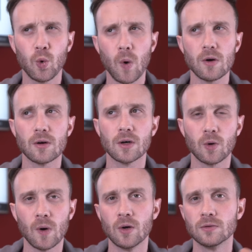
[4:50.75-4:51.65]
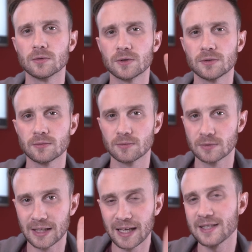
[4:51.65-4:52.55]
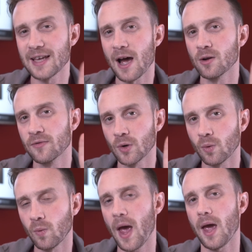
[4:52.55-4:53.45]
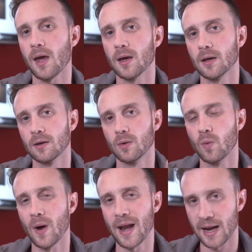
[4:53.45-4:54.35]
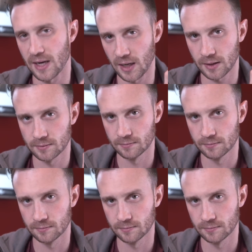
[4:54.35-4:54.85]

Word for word: quote unquote, gets out of your way when editing.